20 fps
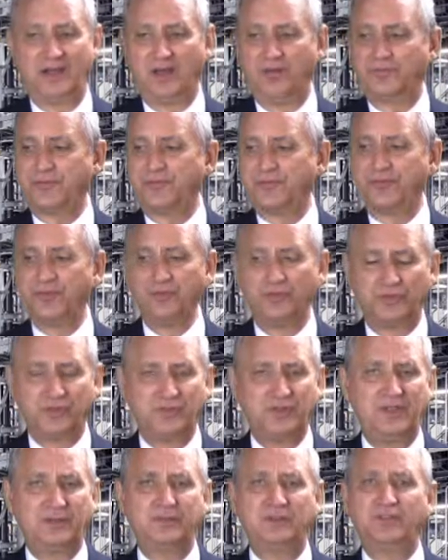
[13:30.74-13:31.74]

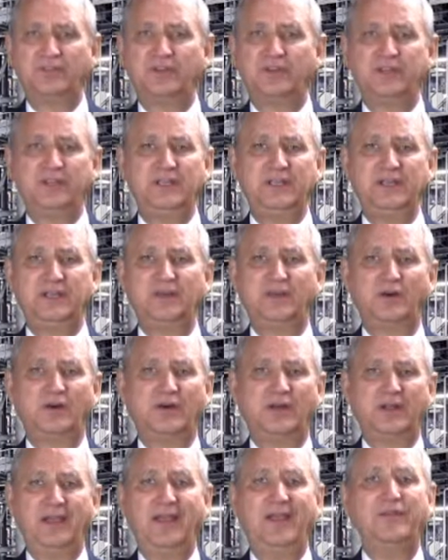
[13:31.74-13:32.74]
fruits, they've been studying it
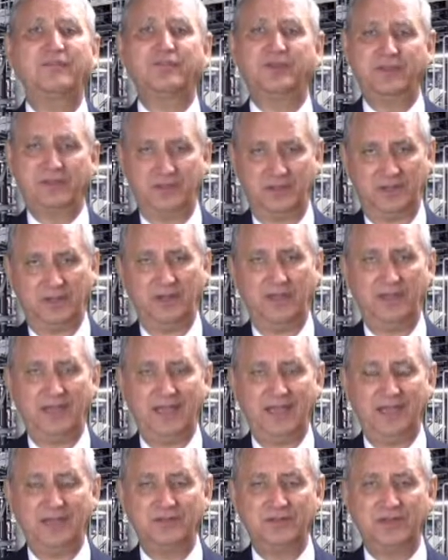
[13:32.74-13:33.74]
on everything,
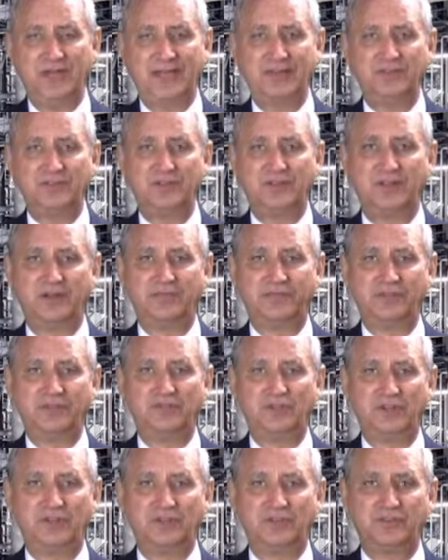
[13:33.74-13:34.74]
and this stuff is
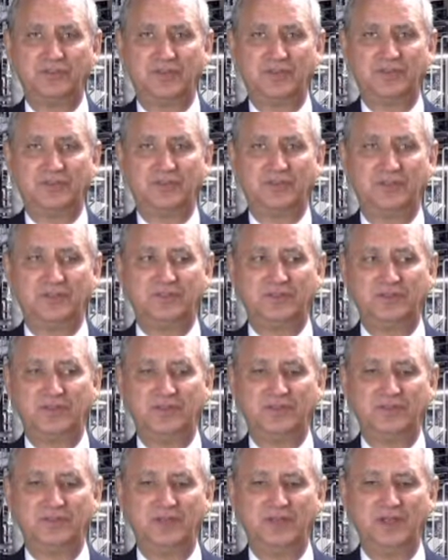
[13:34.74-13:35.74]
just
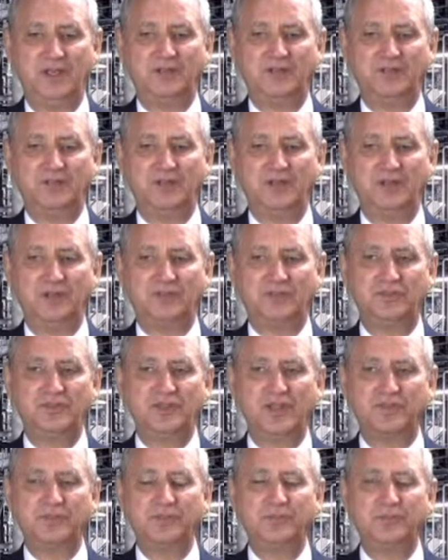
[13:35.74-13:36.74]
it's
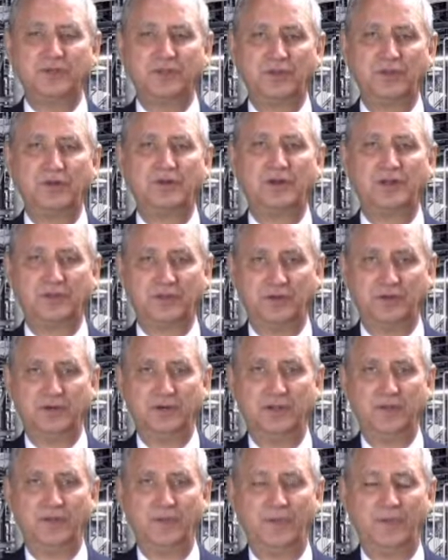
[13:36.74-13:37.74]
nothing but good on
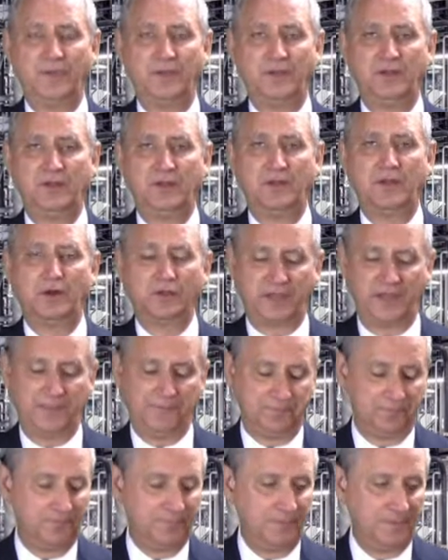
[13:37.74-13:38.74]
good. Okay,
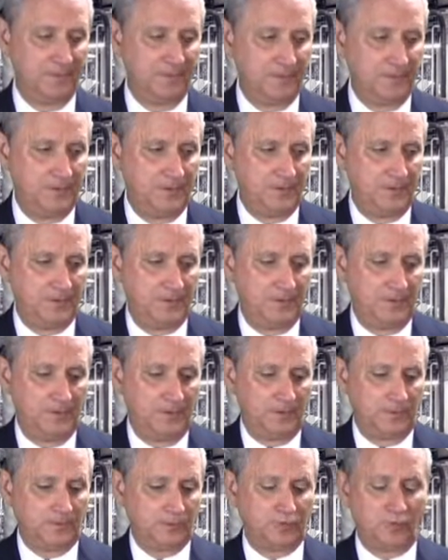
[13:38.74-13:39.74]

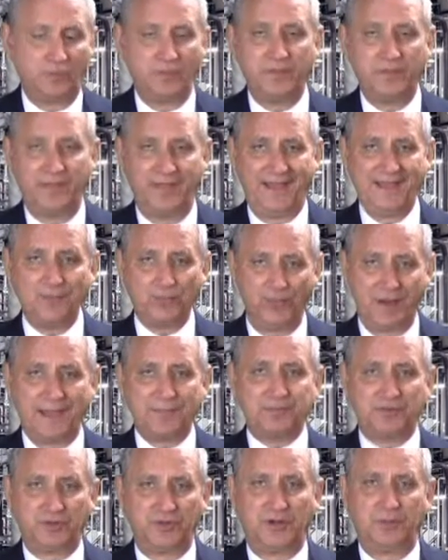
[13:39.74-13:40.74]
so that
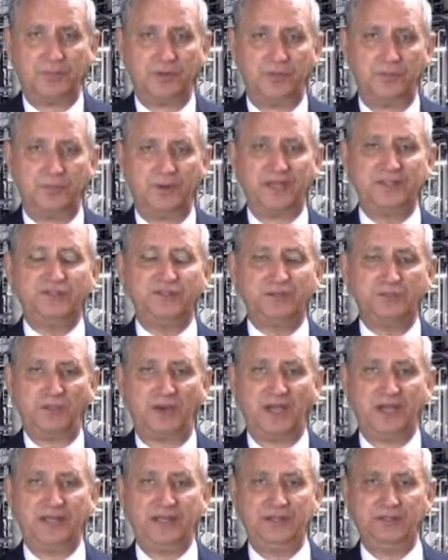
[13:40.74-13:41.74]
wraps up
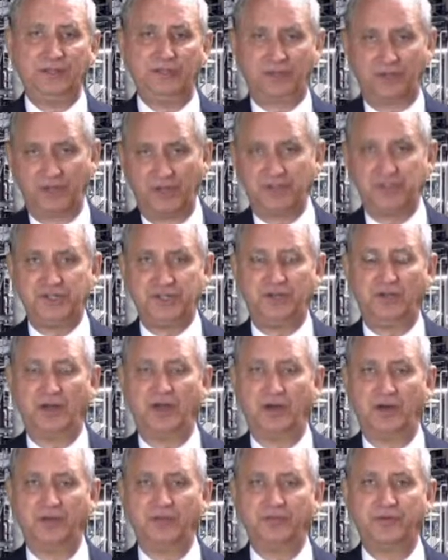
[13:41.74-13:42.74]
my discussion
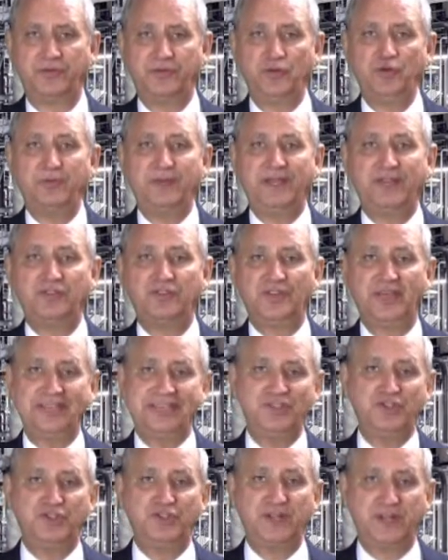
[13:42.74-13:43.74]
of humates
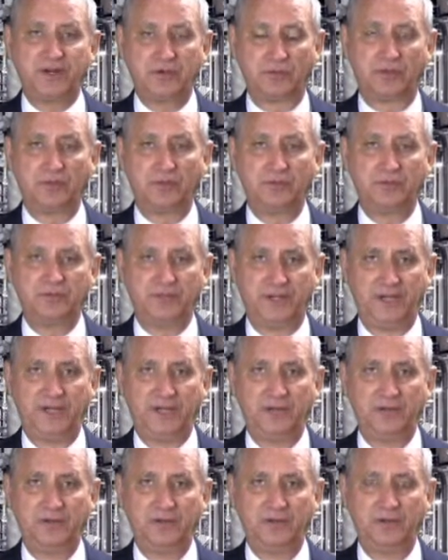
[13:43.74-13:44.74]
in general.
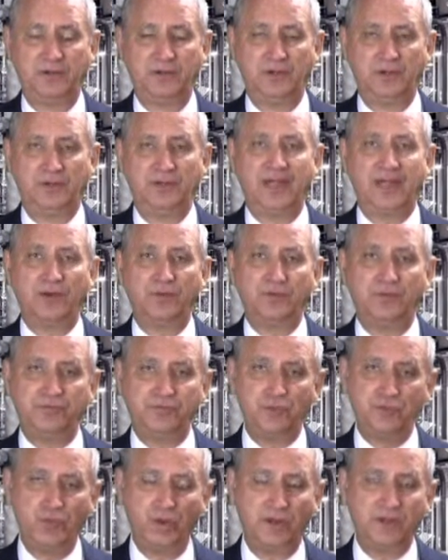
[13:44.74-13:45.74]
Okay. Now, if
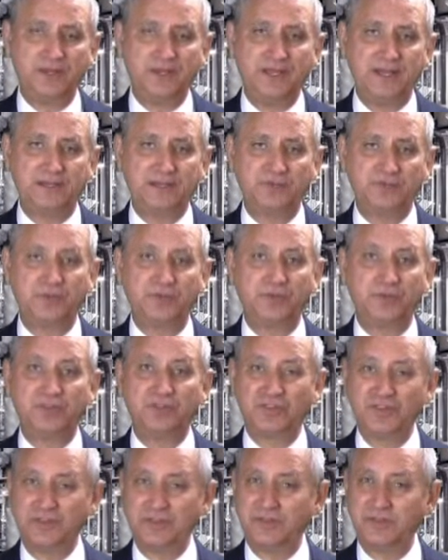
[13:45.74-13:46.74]
you want to get some of the
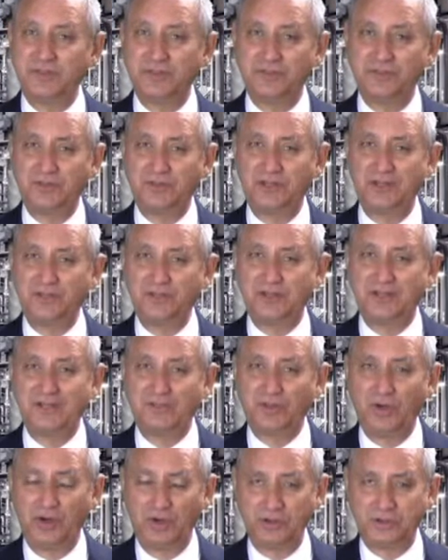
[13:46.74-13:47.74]
scientific studies that I
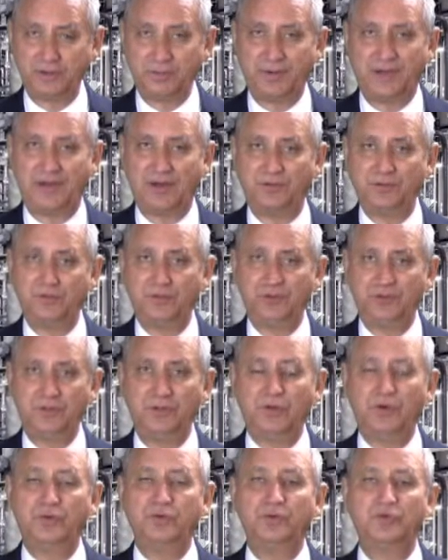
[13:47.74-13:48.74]
talked about, you
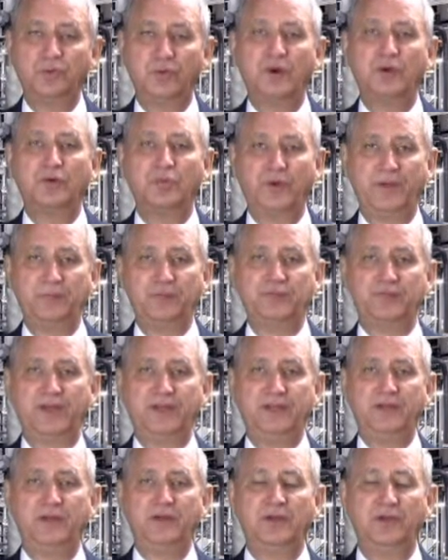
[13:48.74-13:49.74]
can go to our
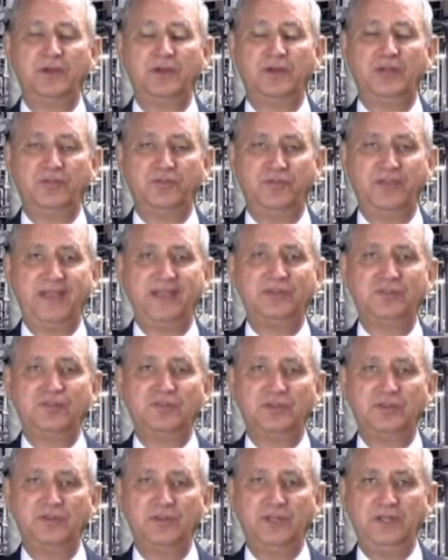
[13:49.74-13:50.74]
website,
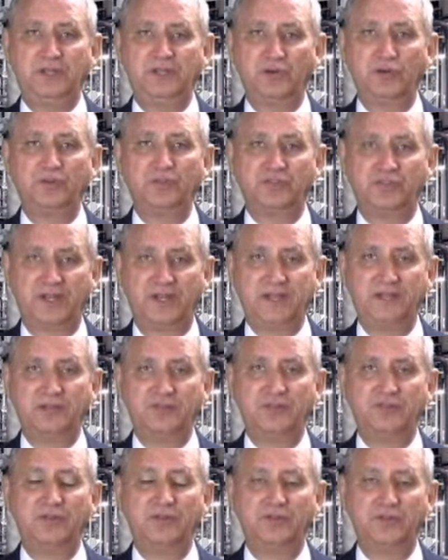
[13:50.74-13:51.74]

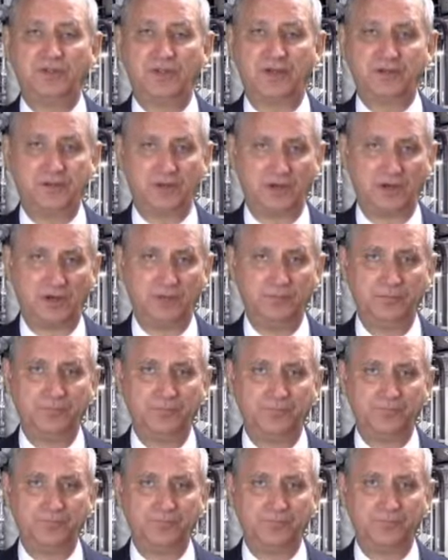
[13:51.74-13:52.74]
advancedeecoscience.com,
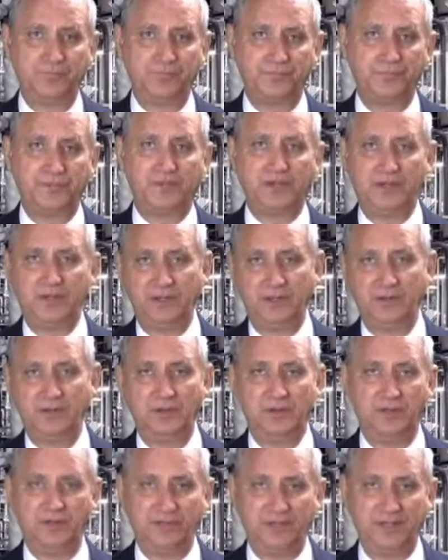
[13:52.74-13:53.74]
okay,
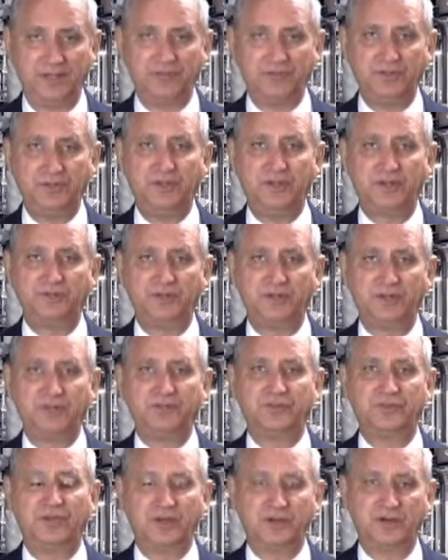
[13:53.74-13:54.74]

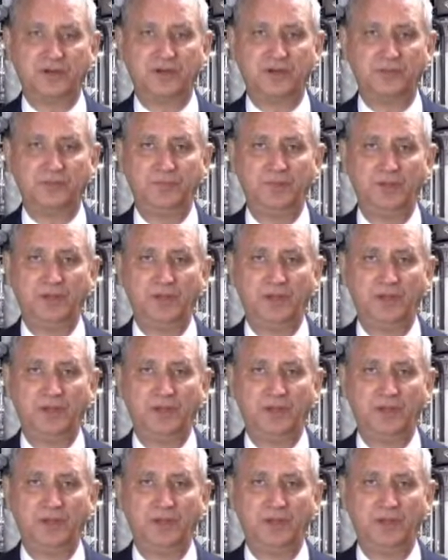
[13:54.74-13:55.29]
advancedeecoscience.com,